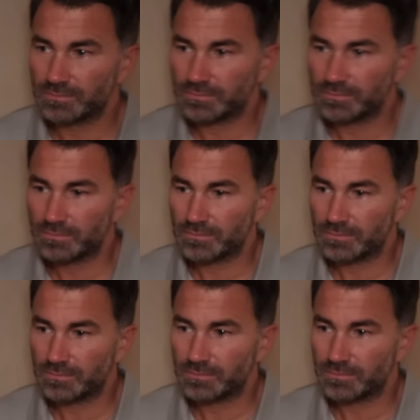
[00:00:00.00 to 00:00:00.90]

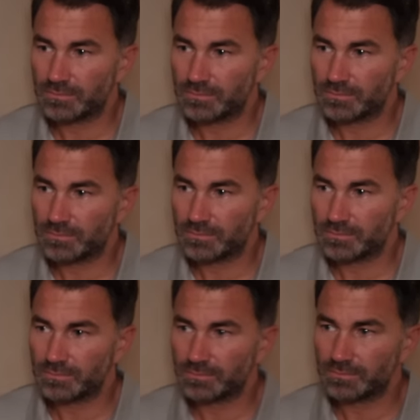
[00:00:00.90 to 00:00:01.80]

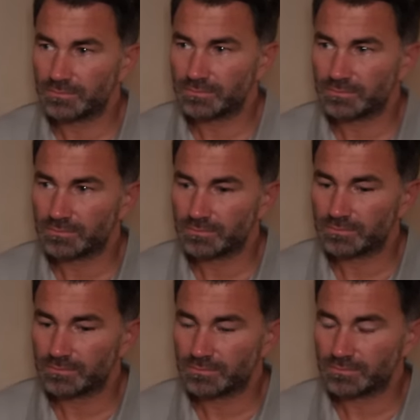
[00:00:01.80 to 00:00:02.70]

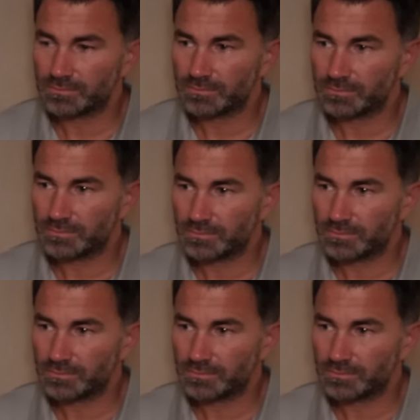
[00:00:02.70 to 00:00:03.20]
[no speech]